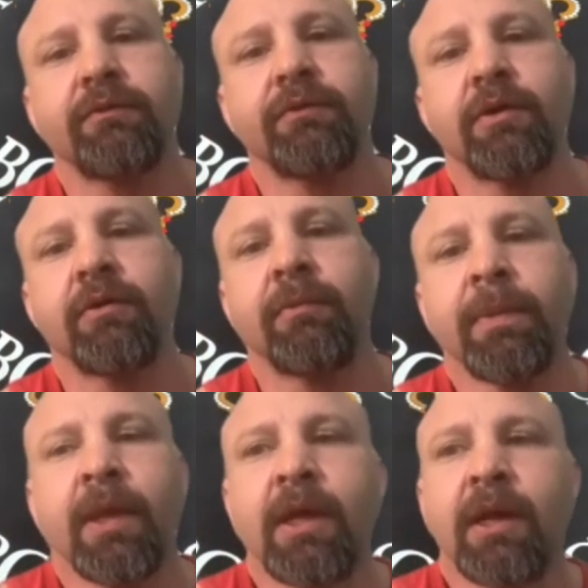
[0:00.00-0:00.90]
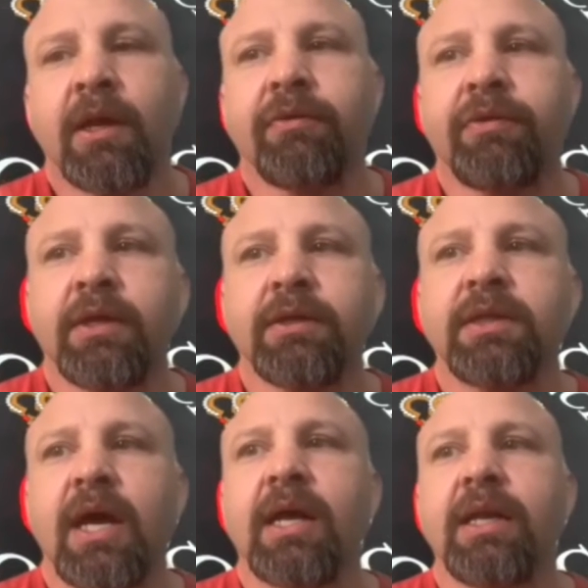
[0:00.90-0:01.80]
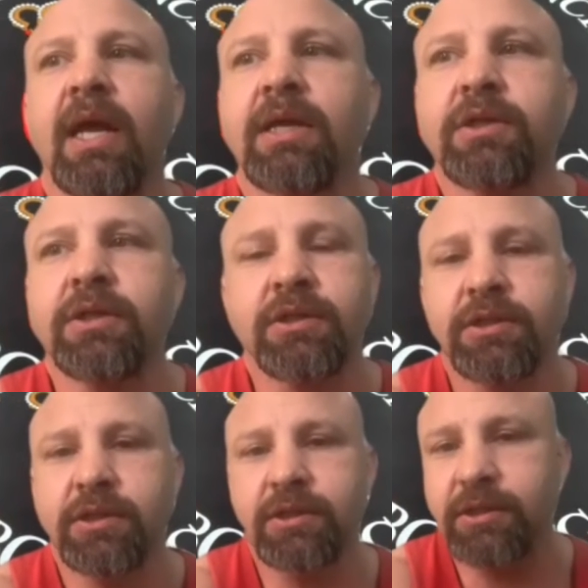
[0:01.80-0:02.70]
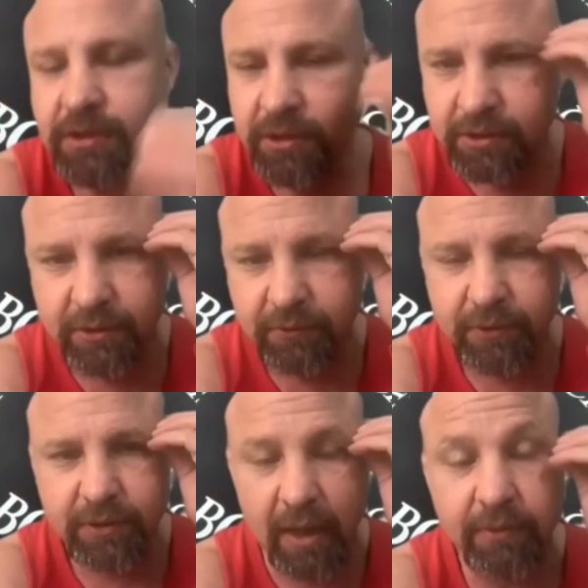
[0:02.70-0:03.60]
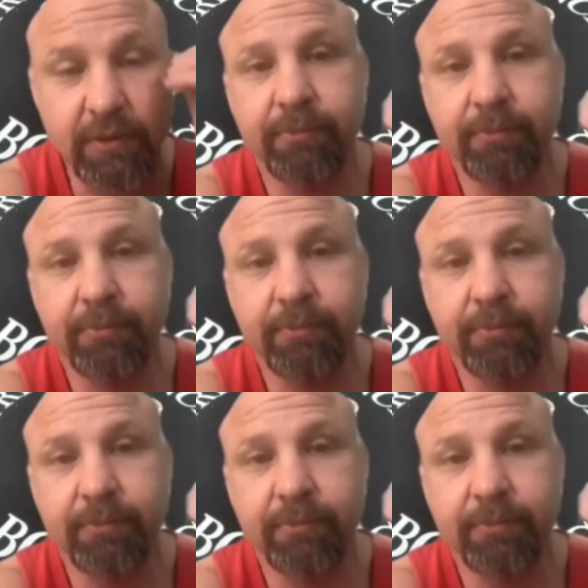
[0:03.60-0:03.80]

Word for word: You know, like things that I naturally just, just, just, just, just I was just